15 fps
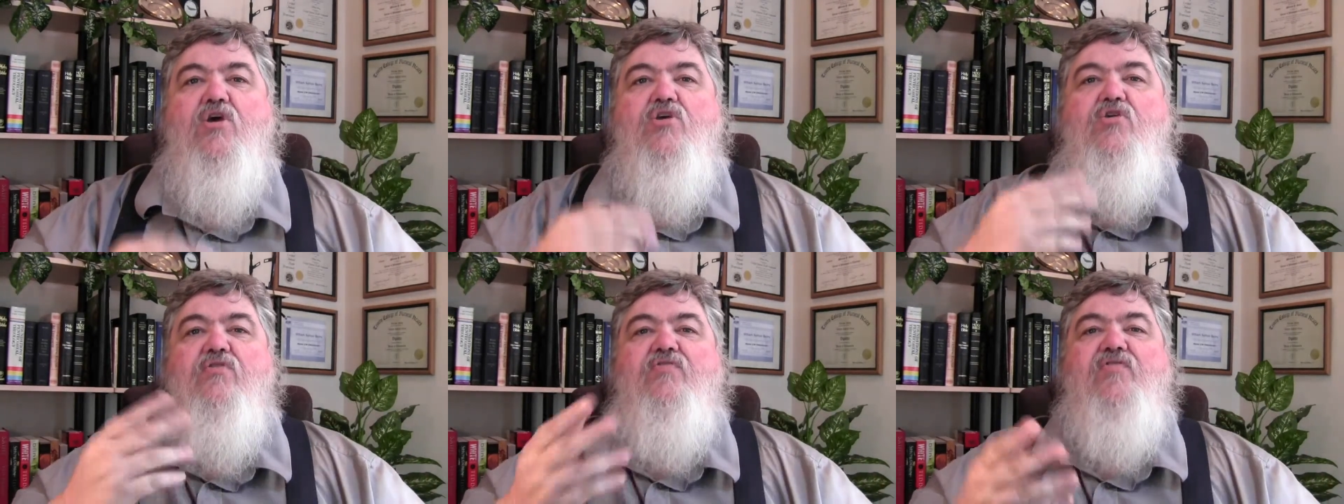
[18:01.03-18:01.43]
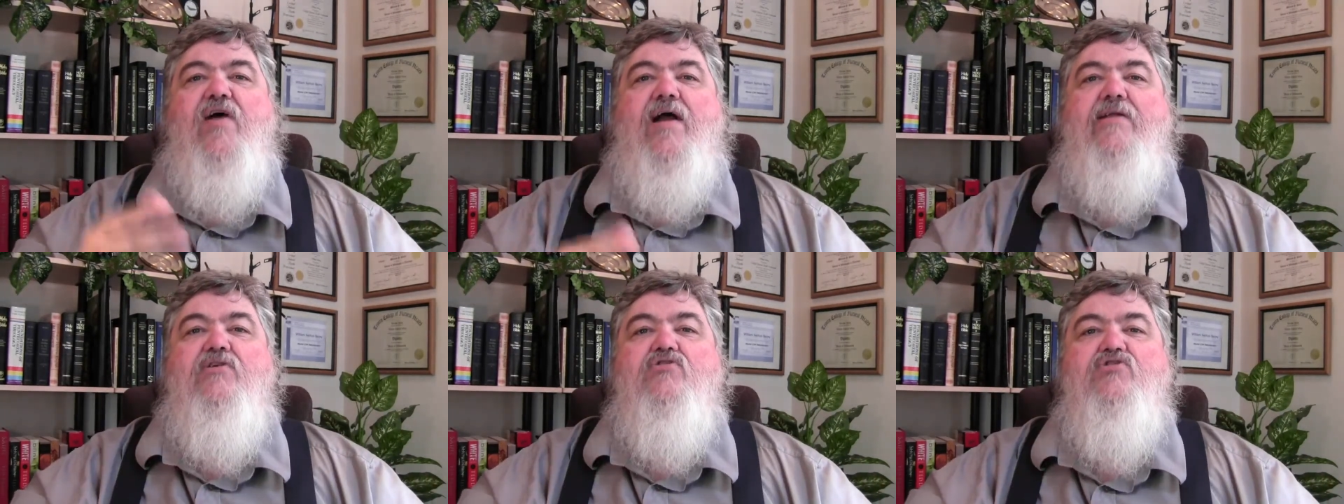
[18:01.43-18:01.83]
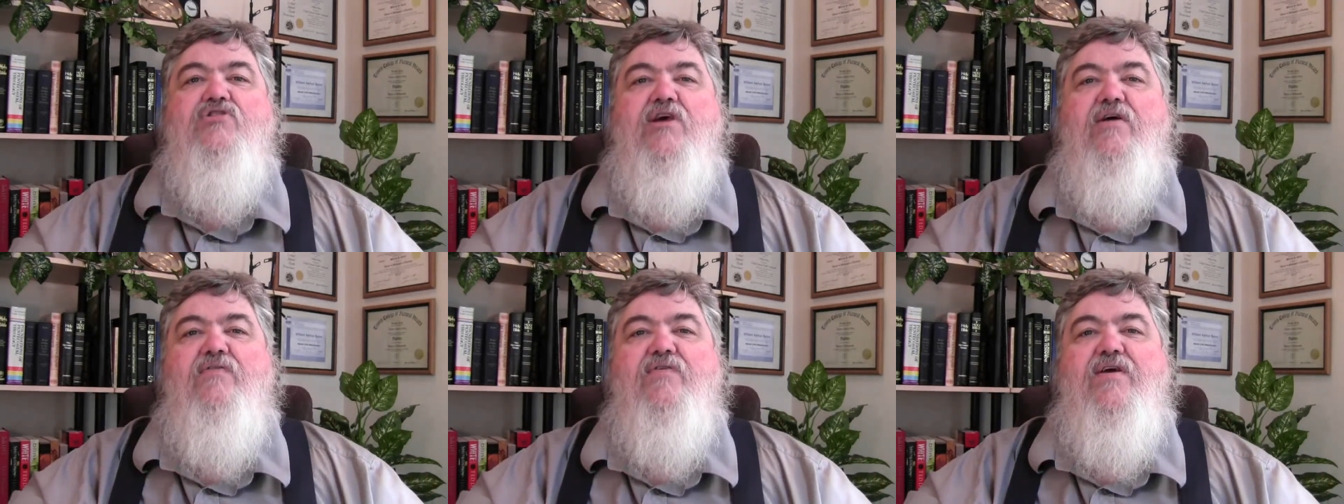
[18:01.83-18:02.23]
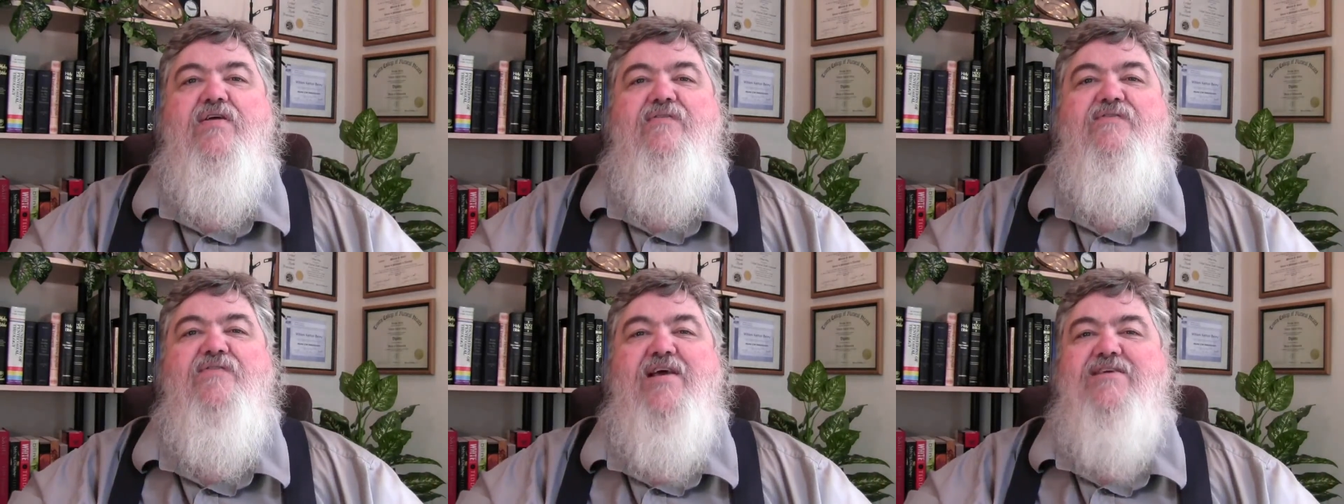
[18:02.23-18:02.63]
You'll find yourself
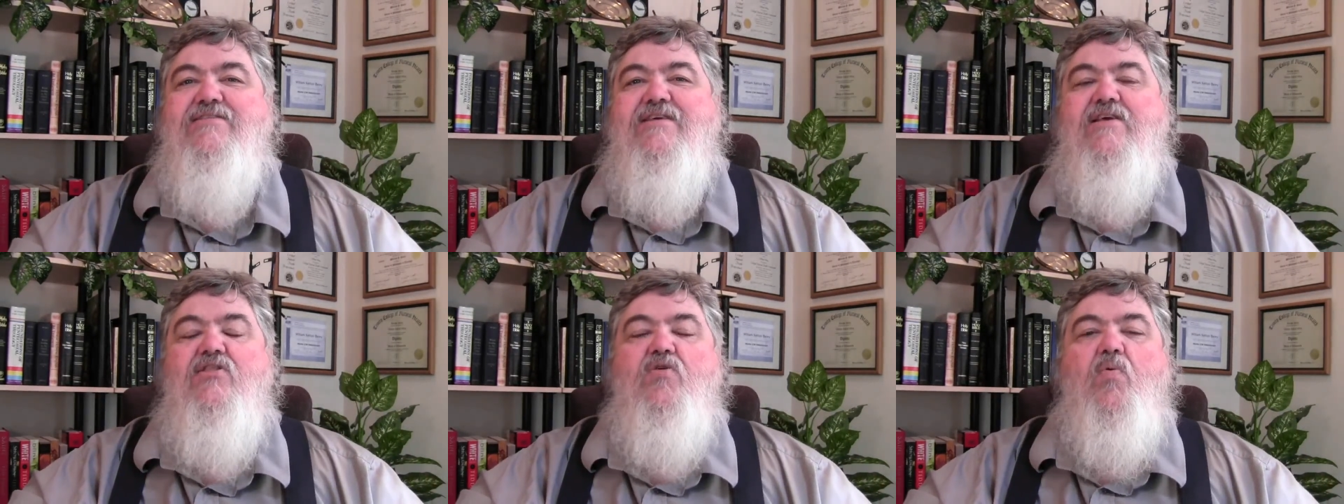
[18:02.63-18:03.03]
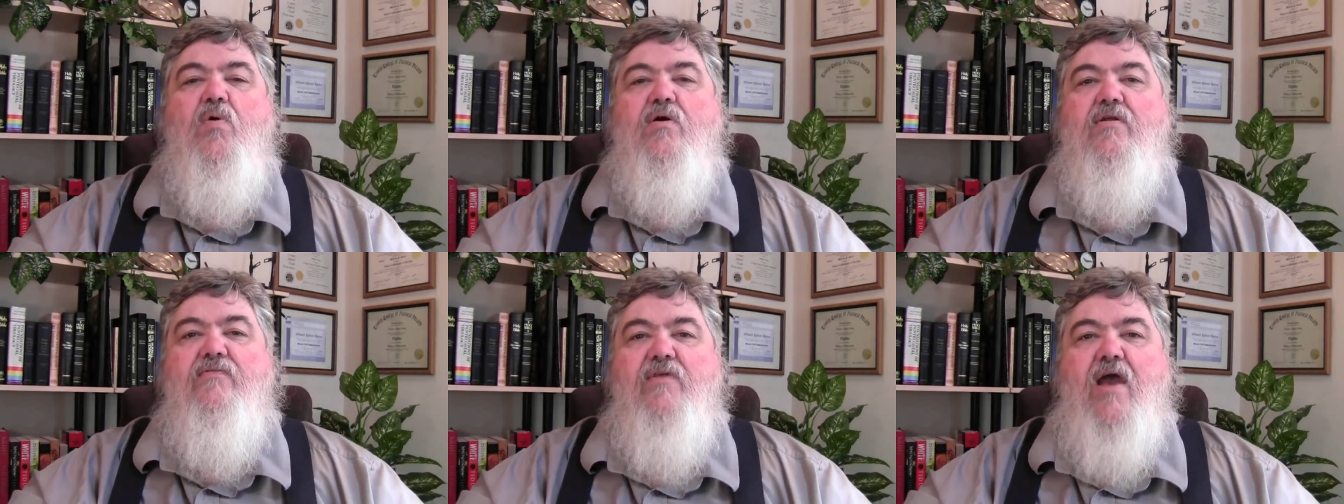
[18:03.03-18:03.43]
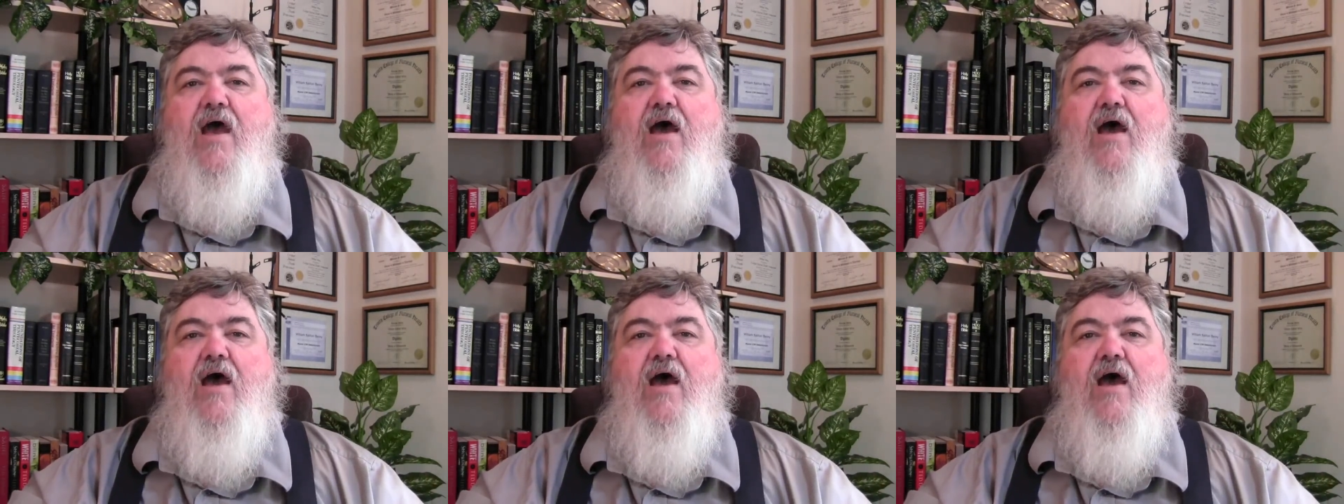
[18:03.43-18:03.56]
confessing the Word of